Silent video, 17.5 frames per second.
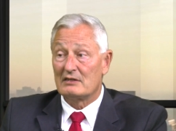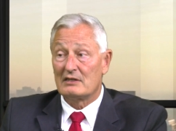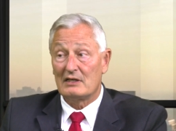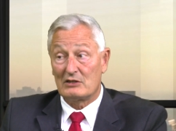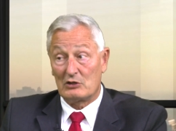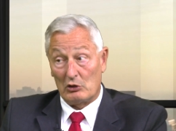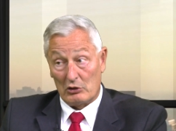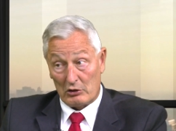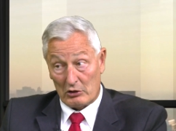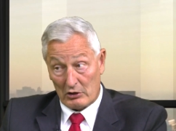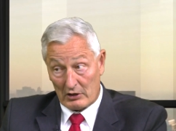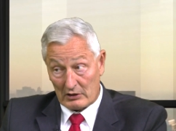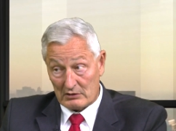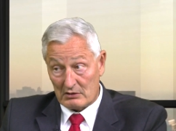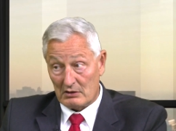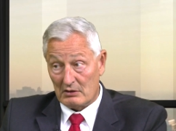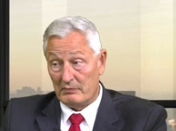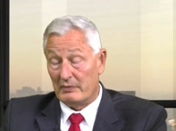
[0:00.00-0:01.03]
It says a
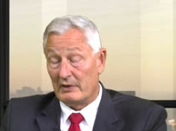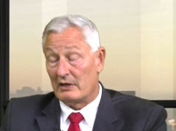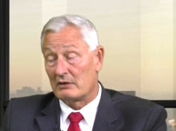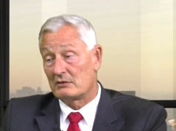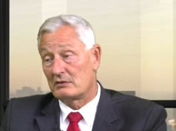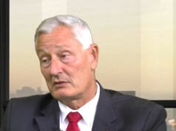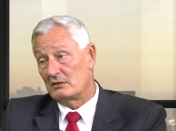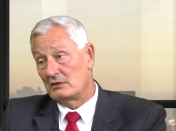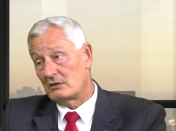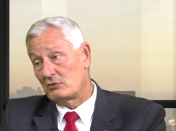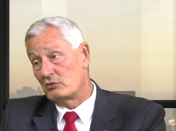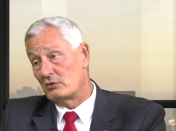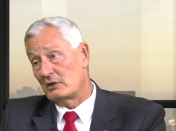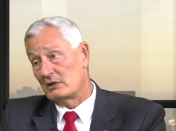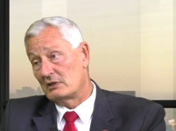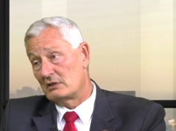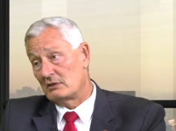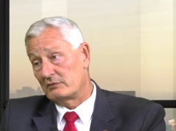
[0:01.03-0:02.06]
lot about the
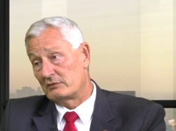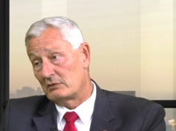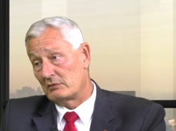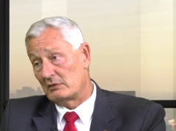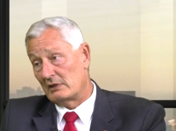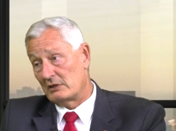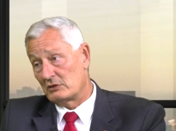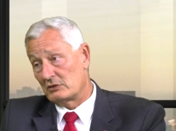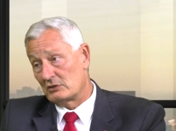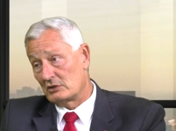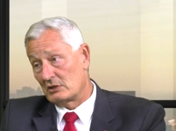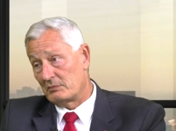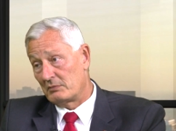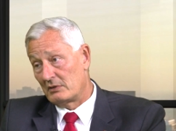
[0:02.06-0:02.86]
quality of the relationship.